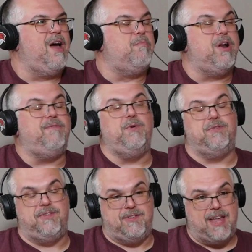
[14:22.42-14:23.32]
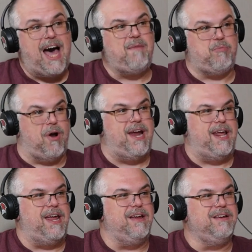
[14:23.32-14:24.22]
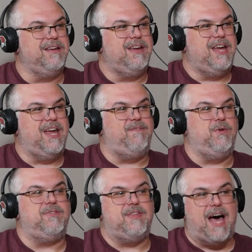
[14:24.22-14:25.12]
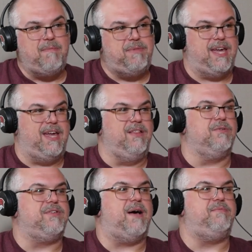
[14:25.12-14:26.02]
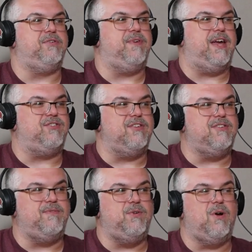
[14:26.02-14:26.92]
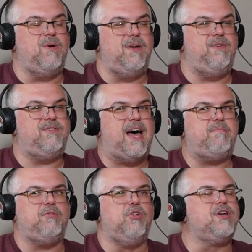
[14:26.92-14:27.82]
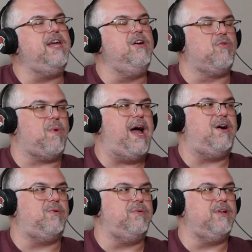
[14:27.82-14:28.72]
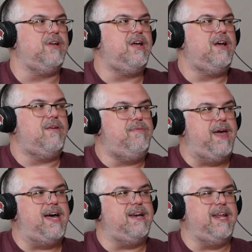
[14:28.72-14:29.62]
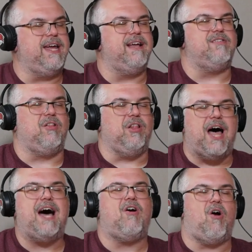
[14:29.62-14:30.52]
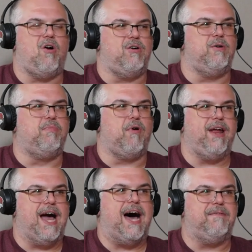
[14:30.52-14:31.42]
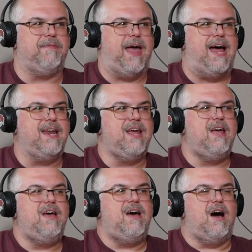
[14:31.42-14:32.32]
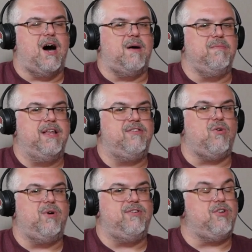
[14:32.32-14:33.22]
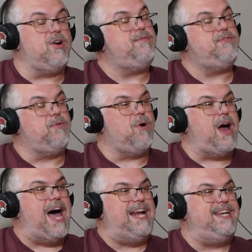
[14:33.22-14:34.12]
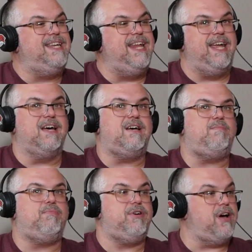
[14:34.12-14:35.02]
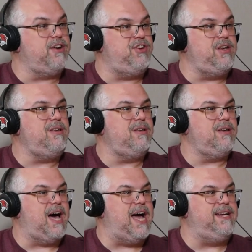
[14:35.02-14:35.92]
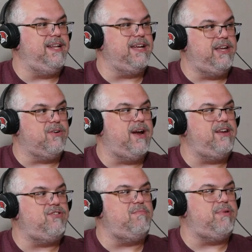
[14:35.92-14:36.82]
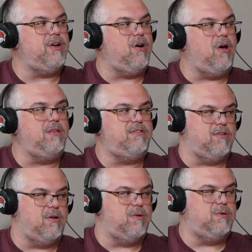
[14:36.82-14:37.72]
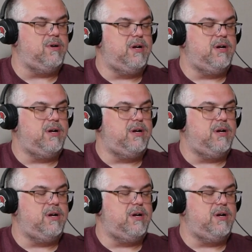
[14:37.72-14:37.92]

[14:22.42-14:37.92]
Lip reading: But if you stop writing, if you stop taking those observations, if you stop looking around, then it gets a lot harder to break out of that. And so it serves for idea production, idea curation, but it also